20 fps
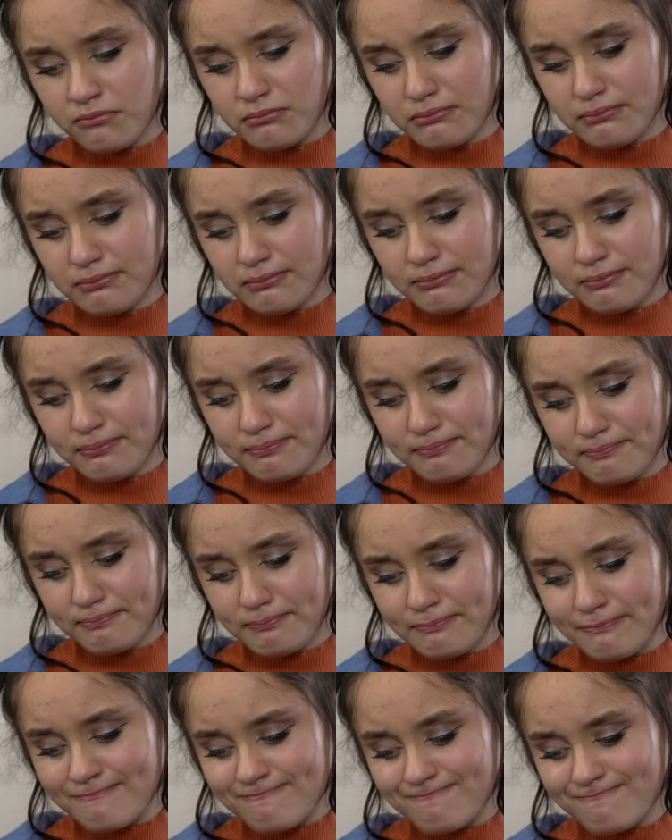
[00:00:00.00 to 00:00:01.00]
just feels like a
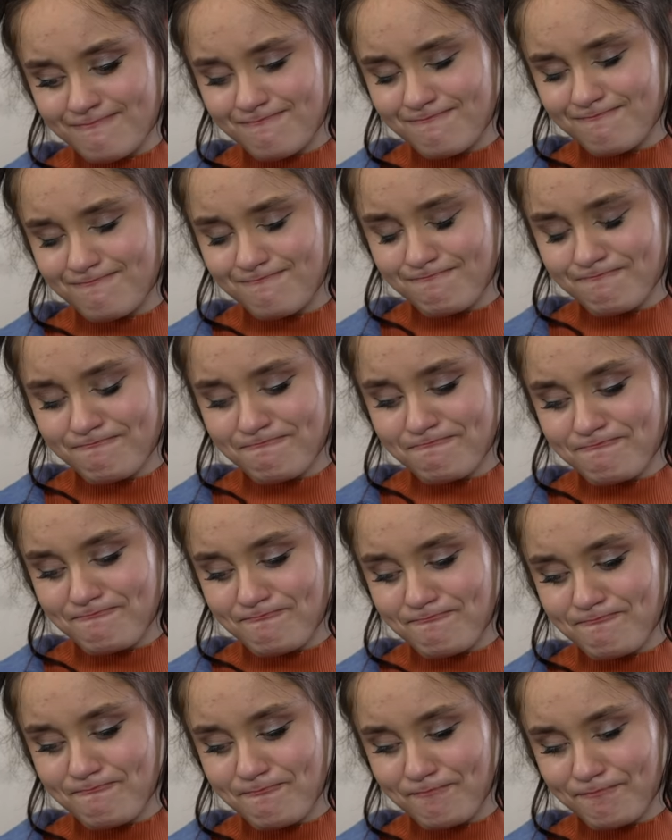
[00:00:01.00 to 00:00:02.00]
part of me has
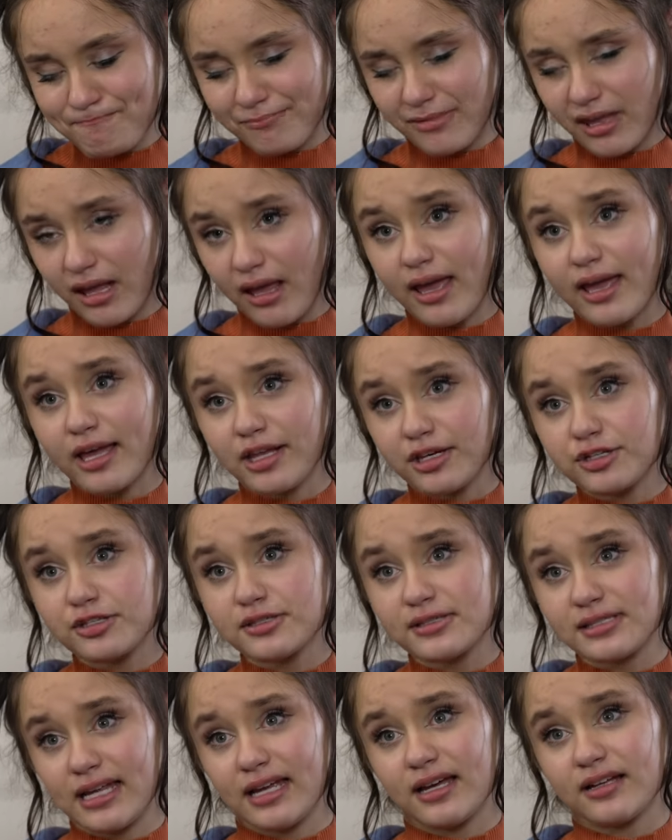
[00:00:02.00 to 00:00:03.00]
died. I
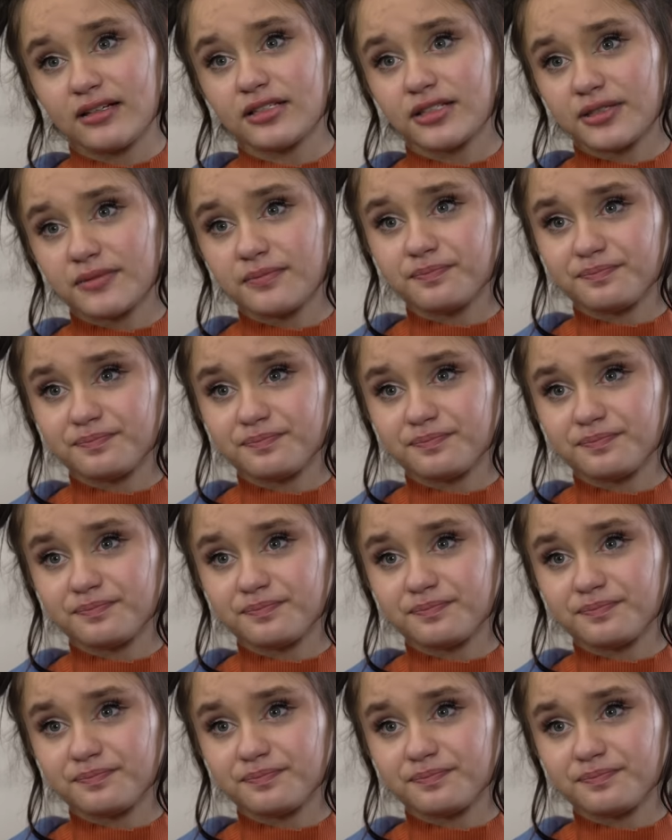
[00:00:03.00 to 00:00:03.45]
understand.